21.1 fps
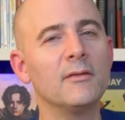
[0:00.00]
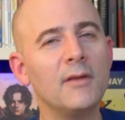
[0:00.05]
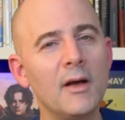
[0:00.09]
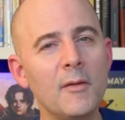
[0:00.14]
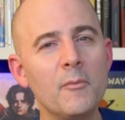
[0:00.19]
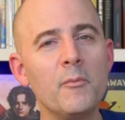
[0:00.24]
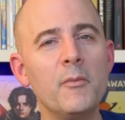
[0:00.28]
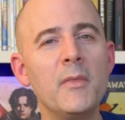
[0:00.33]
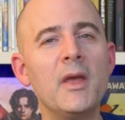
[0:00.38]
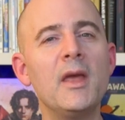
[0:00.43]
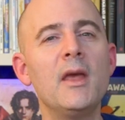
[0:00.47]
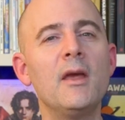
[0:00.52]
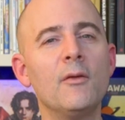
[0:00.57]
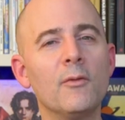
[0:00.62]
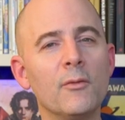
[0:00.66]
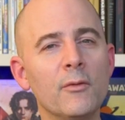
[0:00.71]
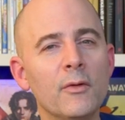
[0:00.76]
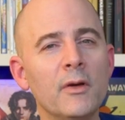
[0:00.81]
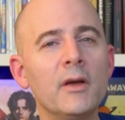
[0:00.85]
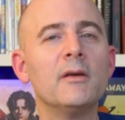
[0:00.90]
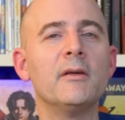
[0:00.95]
Let me
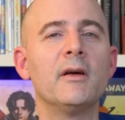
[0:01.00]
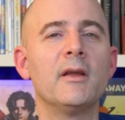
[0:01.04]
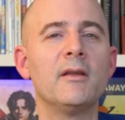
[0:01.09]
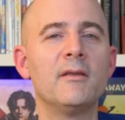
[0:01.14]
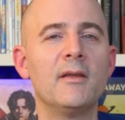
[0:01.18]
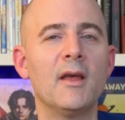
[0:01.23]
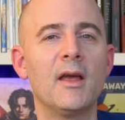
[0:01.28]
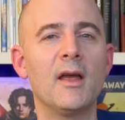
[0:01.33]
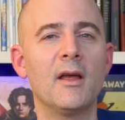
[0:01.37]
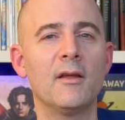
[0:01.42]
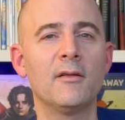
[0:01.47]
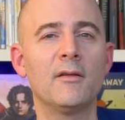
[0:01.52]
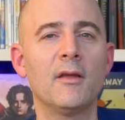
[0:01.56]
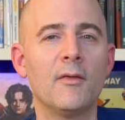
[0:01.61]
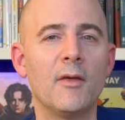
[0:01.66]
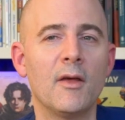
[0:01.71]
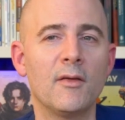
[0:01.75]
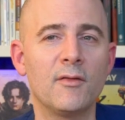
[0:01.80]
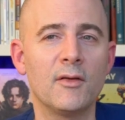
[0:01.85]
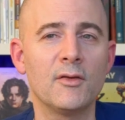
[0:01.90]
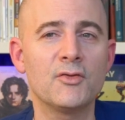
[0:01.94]
really dig into
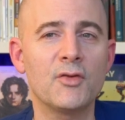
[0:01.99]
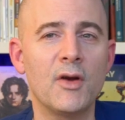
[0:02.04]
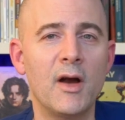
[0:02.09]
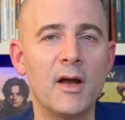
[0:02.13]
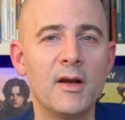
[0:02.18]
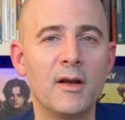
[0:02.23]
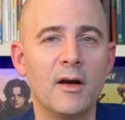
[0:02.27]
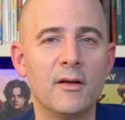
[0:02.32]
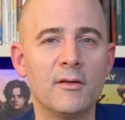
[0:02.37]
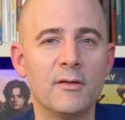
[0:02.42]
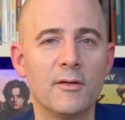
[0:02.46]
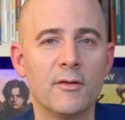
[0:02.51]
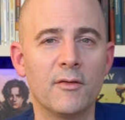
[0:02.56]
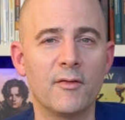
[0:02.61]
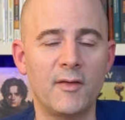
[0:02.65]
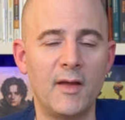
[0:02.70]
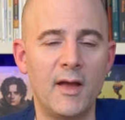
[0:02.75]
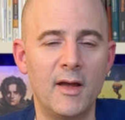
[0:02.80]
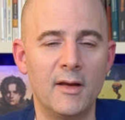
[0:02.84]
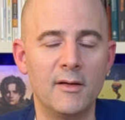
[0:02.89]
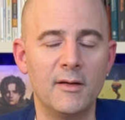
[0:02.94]
this and try to
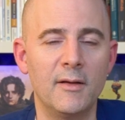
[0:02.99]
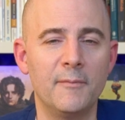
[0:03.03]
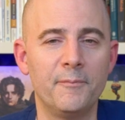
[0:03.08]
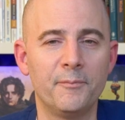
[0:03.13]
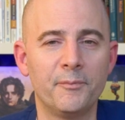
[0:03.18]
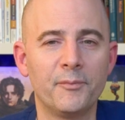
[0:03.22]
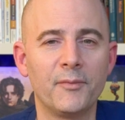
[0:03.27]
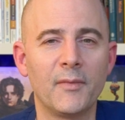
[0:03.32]
understand it.